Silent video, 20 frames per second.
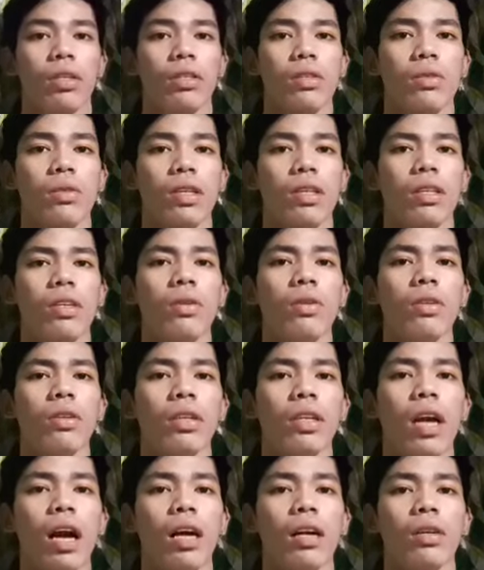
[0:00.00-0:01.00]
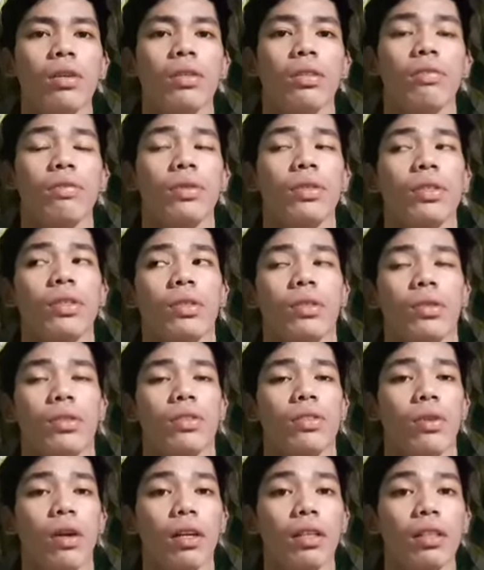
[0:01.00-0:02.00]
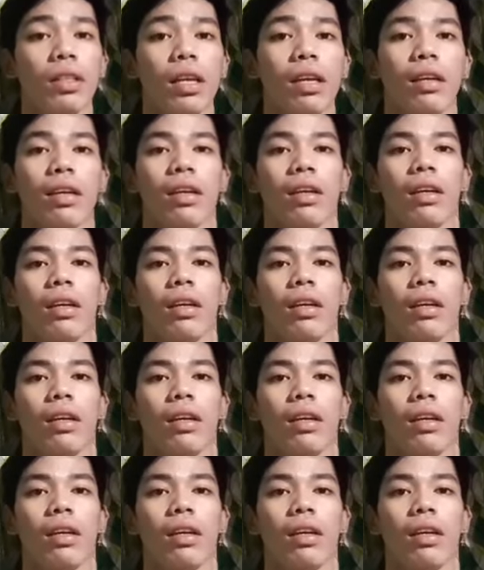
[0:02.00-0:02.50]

So the Euler angles for constructing